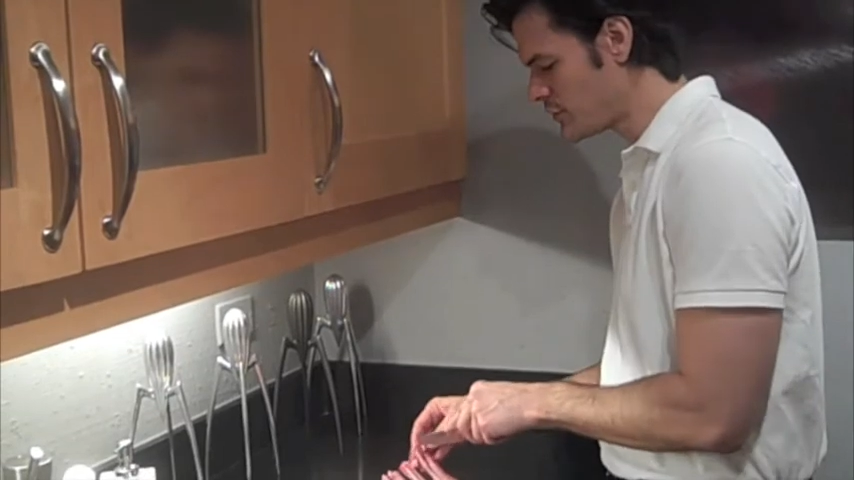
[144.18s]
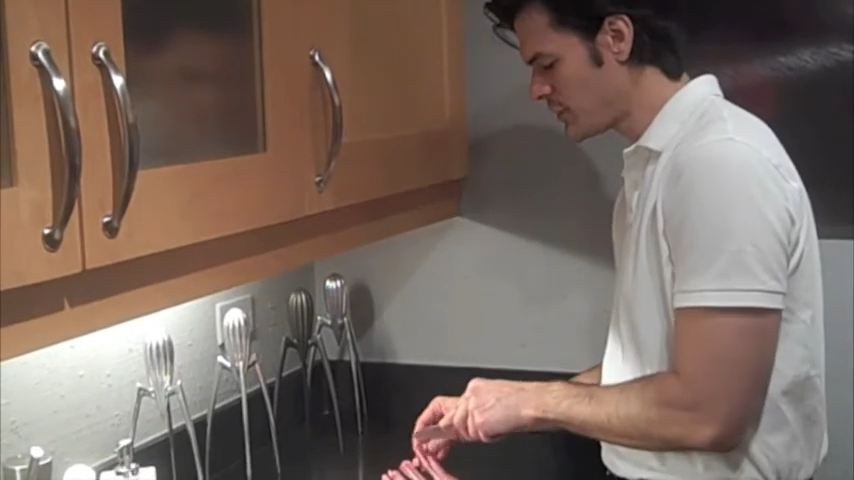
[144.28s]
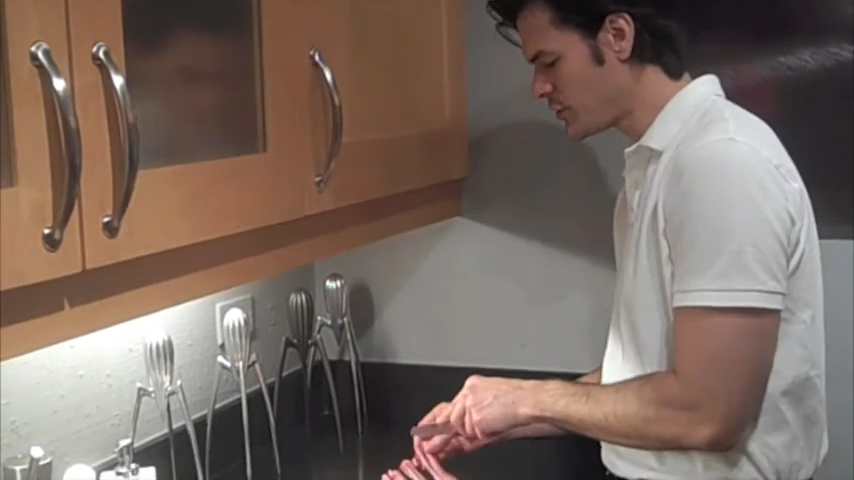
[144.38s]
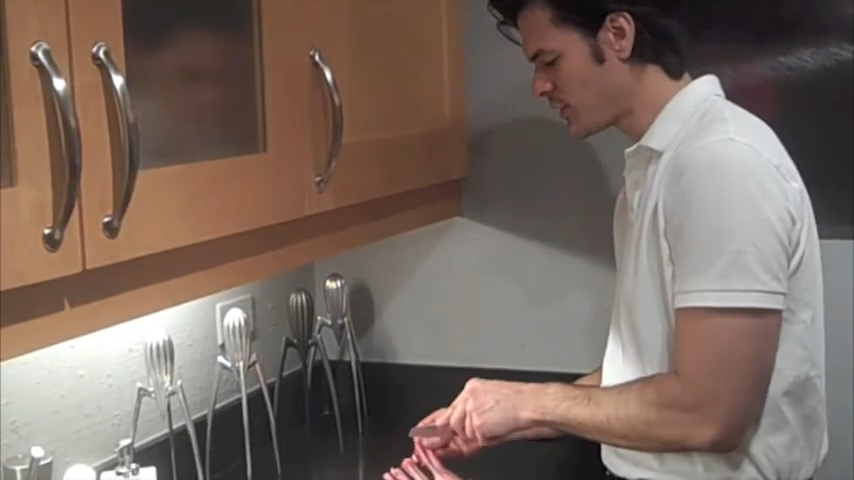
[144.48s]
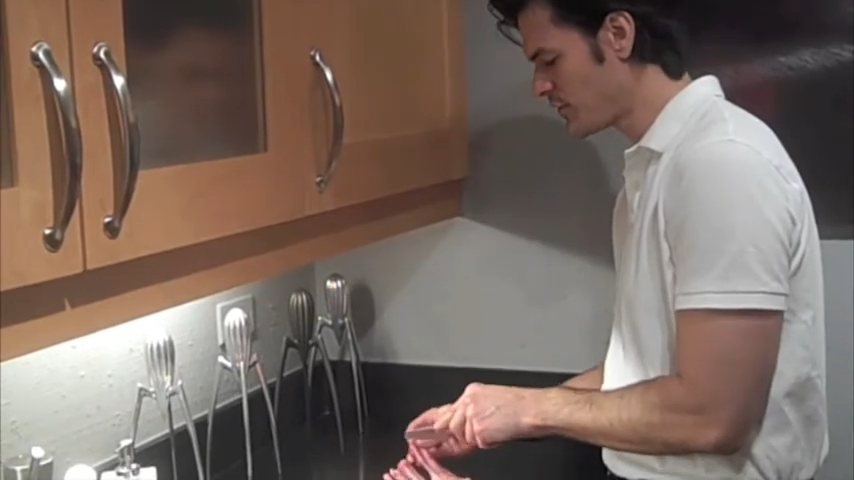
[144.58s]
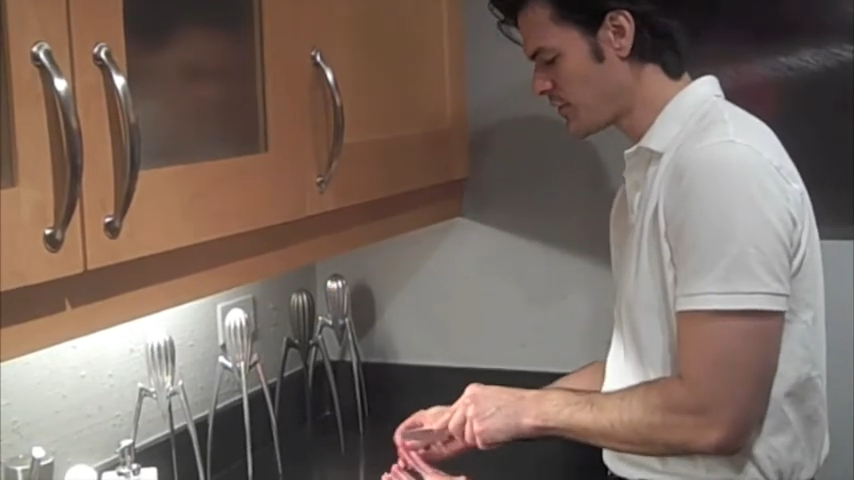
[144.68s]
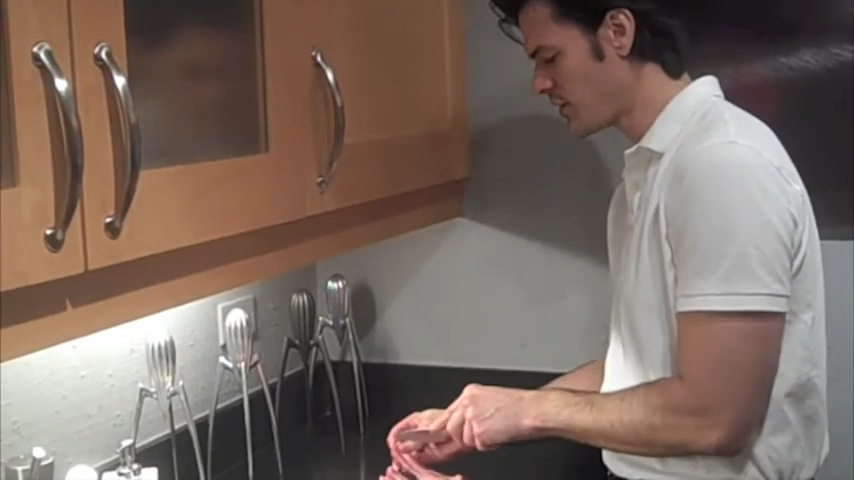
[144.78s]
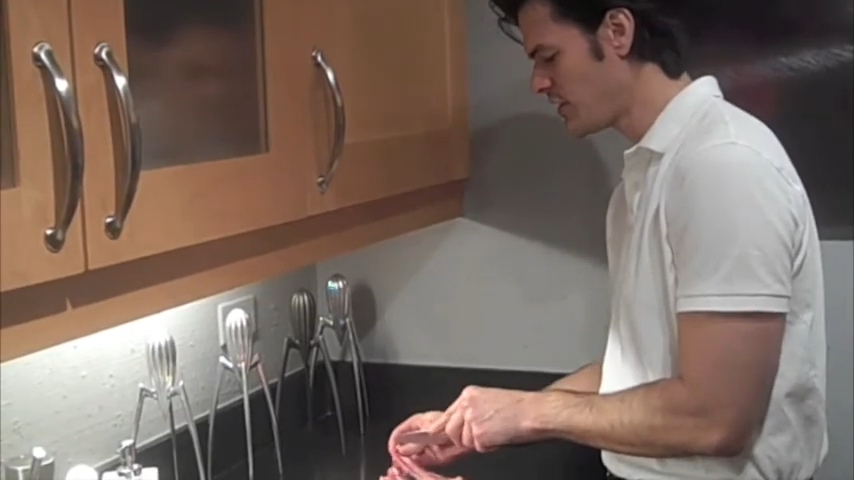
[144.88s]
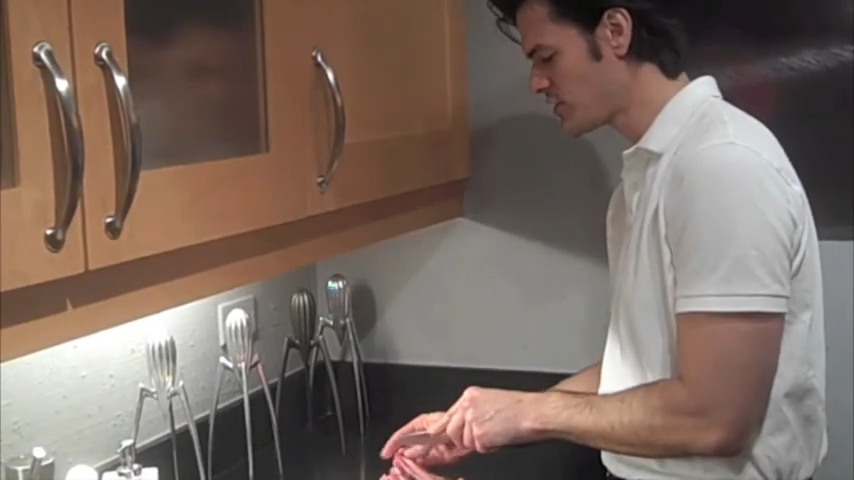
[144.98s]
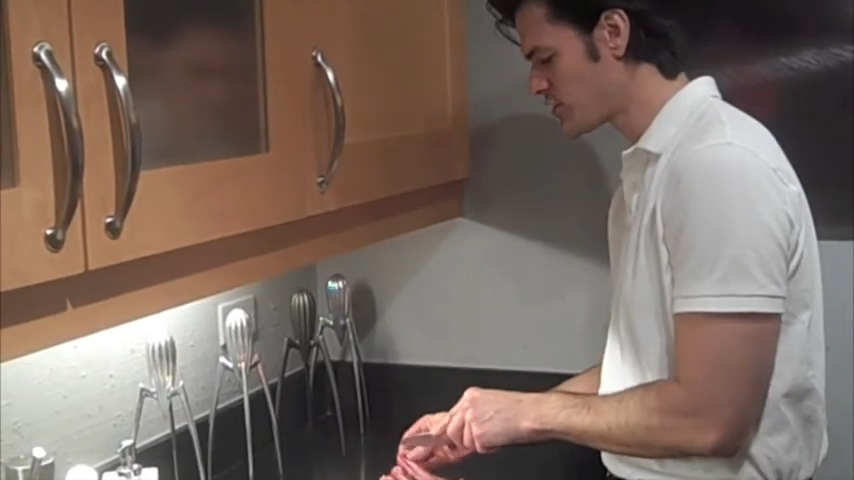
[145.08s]
be doing for
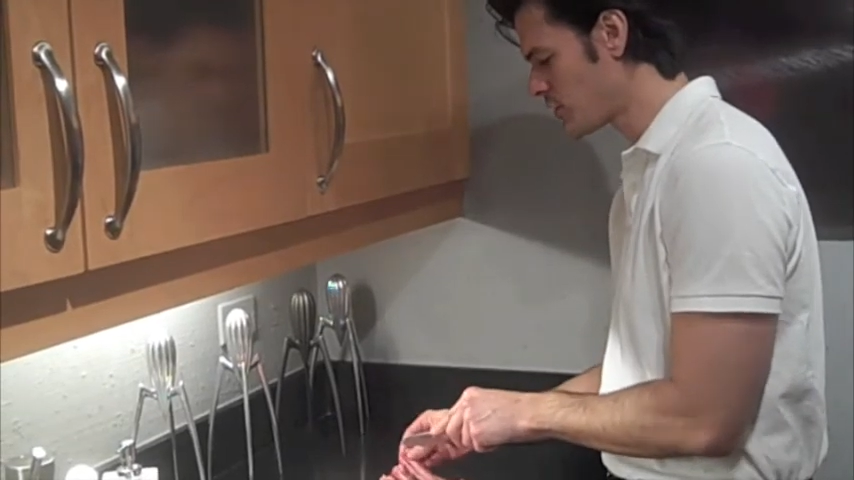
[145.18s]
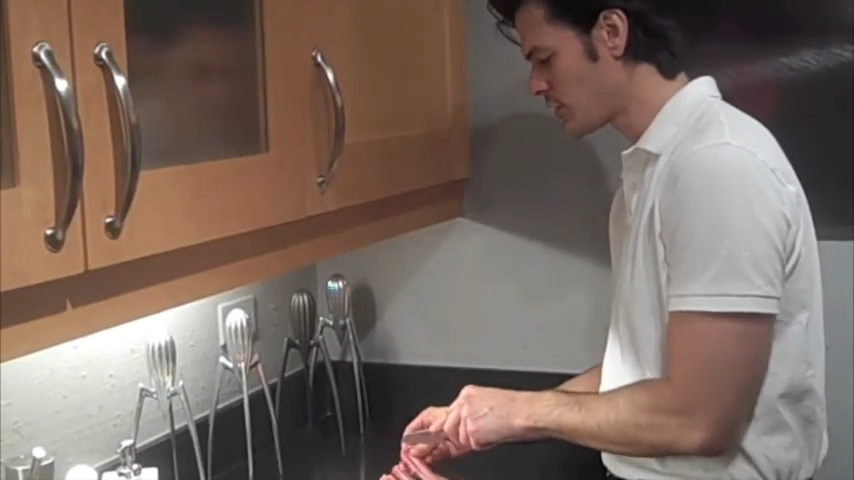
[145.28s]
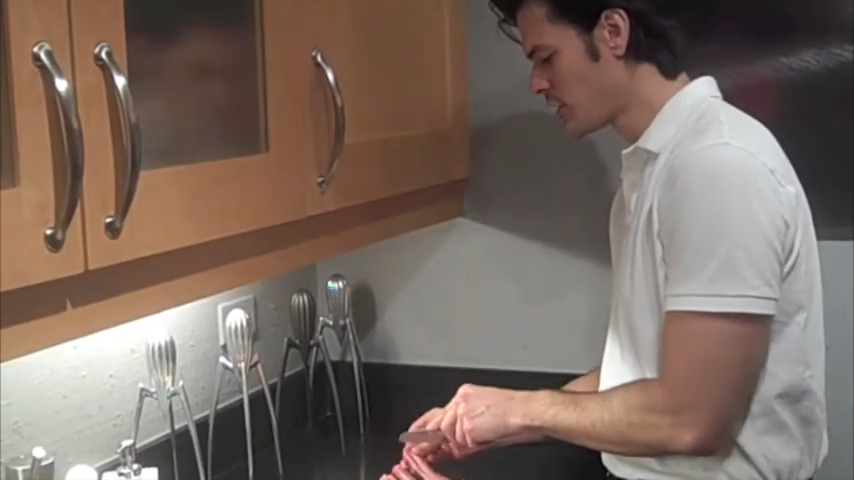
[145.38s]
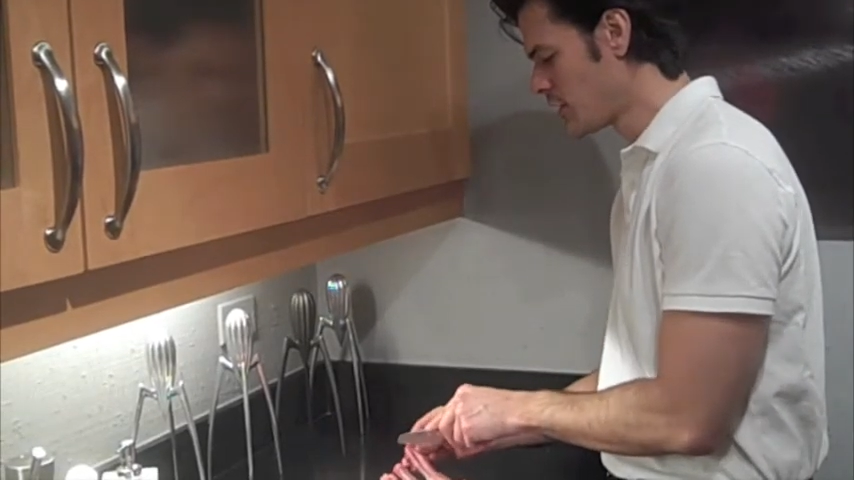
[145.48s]
Easter,